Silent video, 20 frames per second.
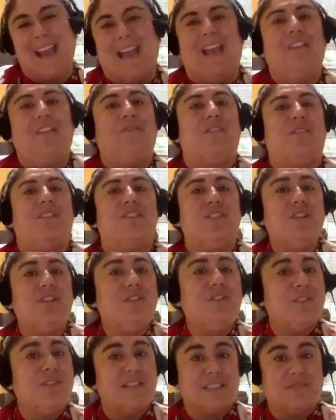if the
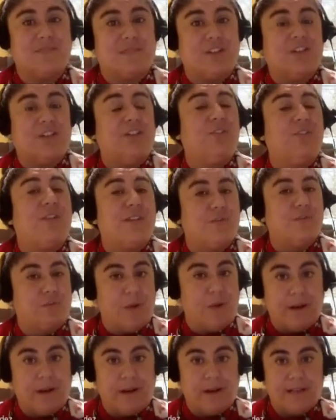shoe fits for you, then
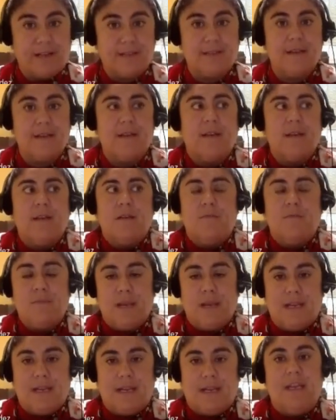wear it.
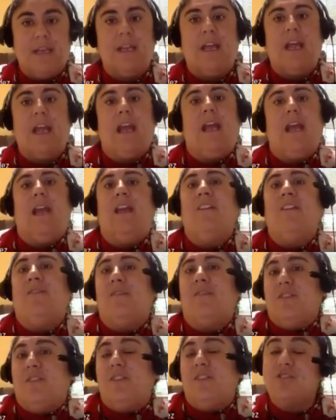Meaning, if
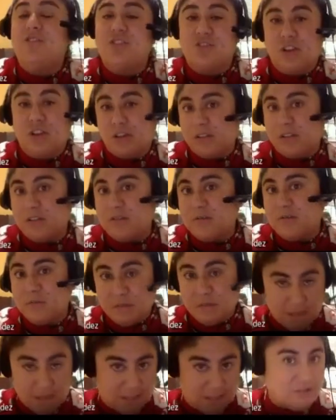you struggle
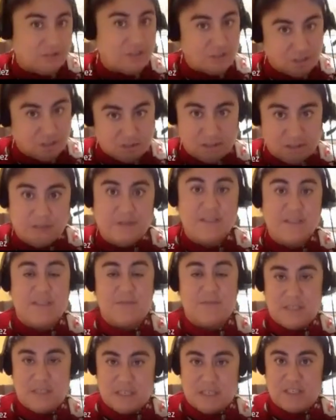and you're struggling with
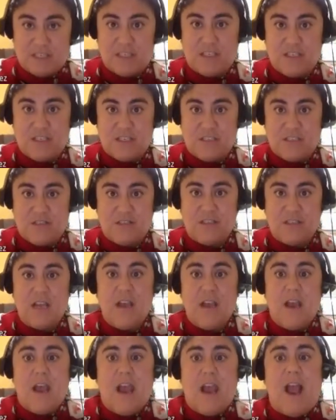some addiction issues,
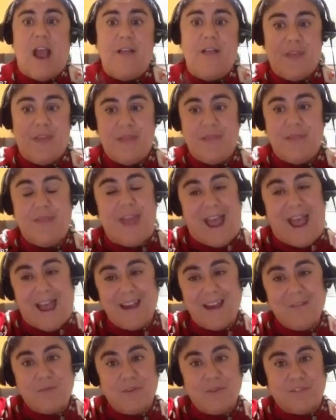and then
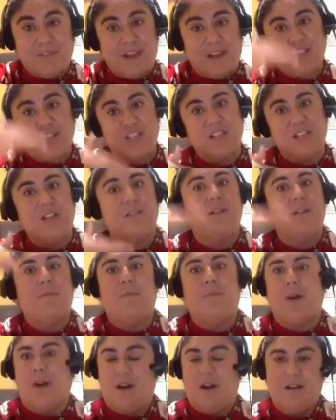that reflection in the
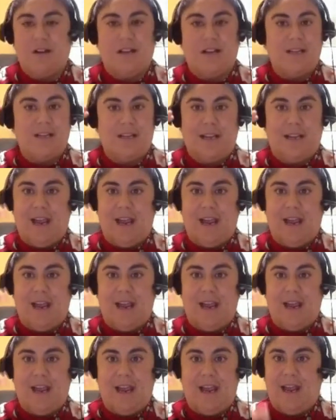bar indicates
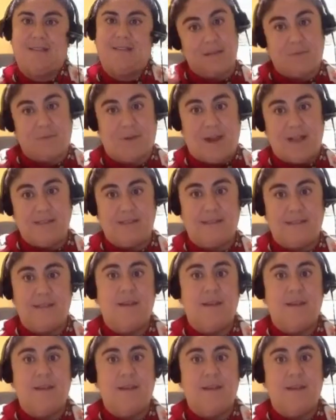that it's suppressed,